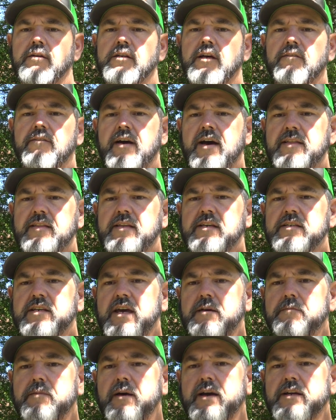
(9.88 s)
So I've had this
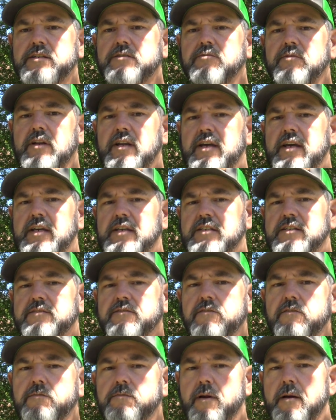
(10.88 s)
Apex release
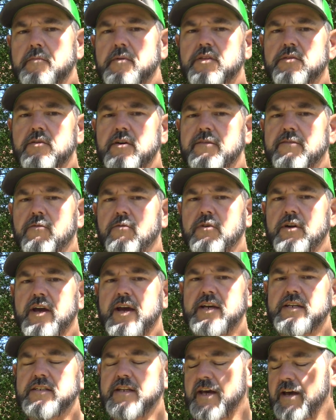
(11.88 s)
for probably 3 or 4
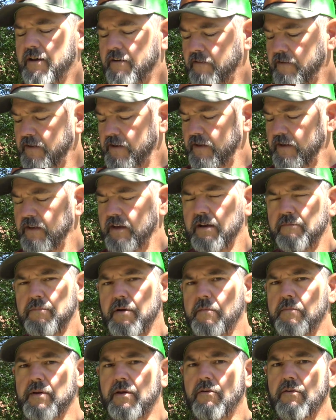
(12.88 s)
days now. I
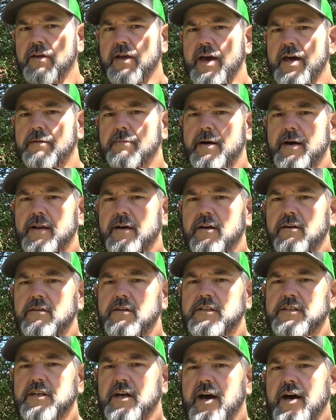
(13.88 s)
probably only got about
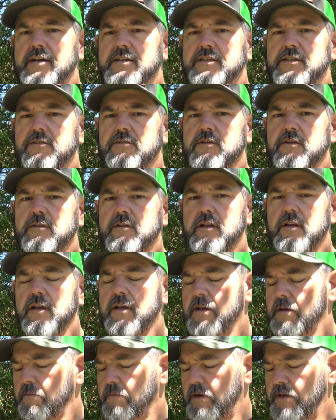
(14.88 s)
100 shots through it,
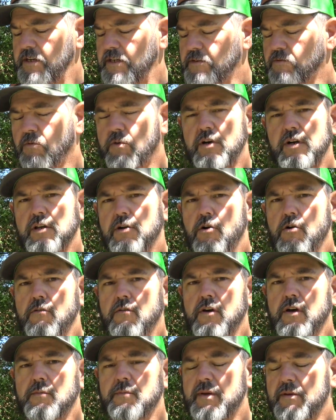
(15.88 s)
but I just wanted to go over
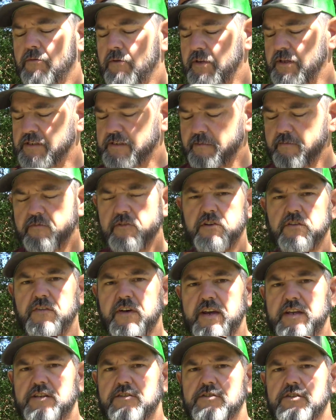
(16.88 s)
a little bit with you some of its
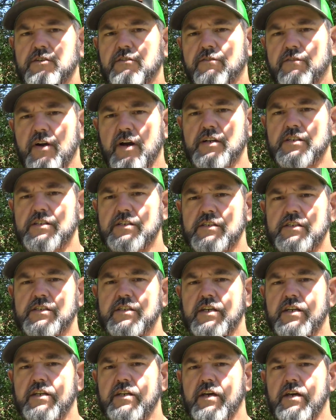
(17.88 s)
features and functions
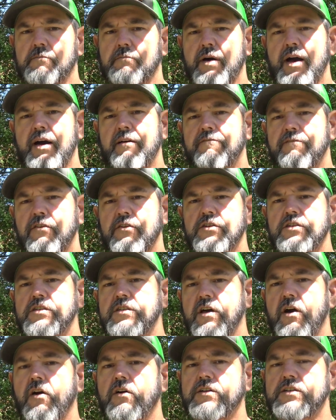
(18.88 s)
and my first
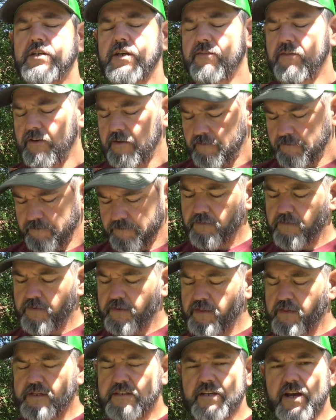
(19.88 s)
thoughts of it.
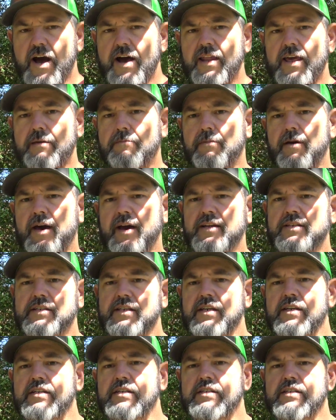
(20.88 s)
The Scott Apex
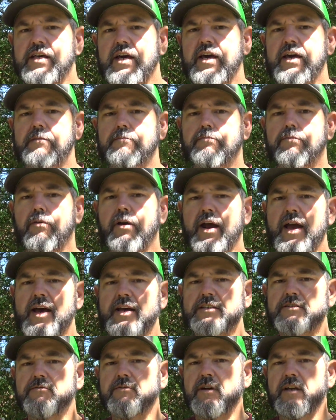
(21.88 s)
is a
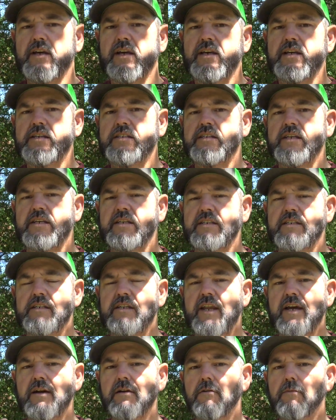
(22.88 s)
brass release that's
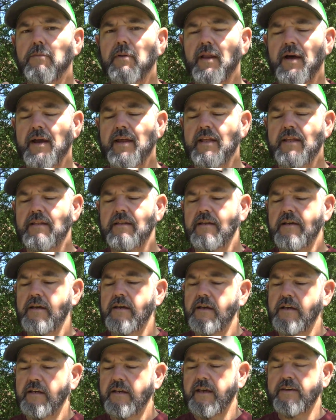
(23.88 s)
nickel plated,
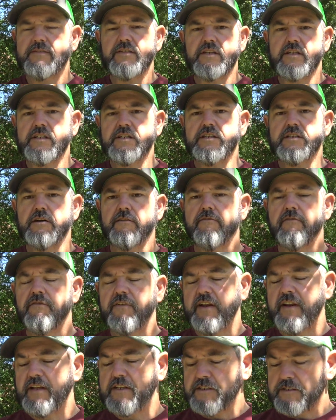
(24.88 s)
gives it the silver
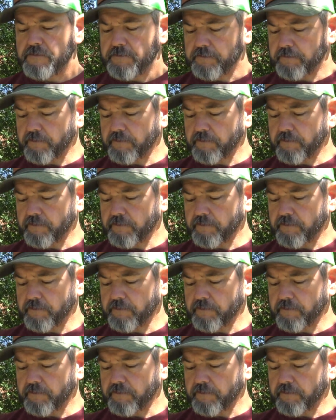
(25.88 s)
finish.